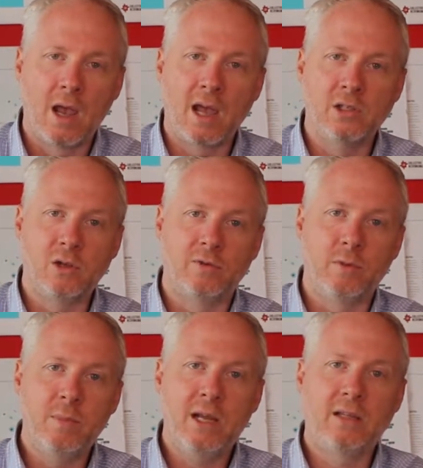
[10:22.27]
And so
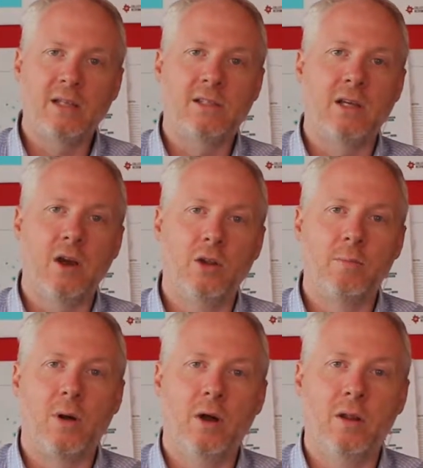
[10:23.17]
for me, that's the other
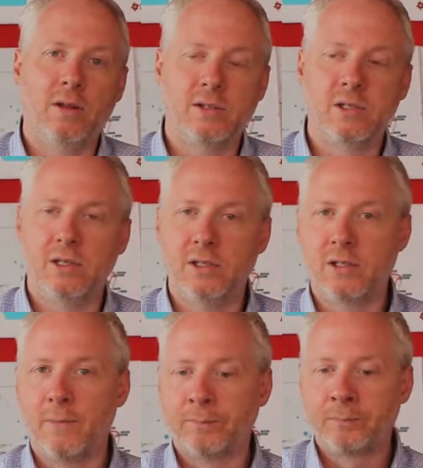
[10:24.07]
part of this, is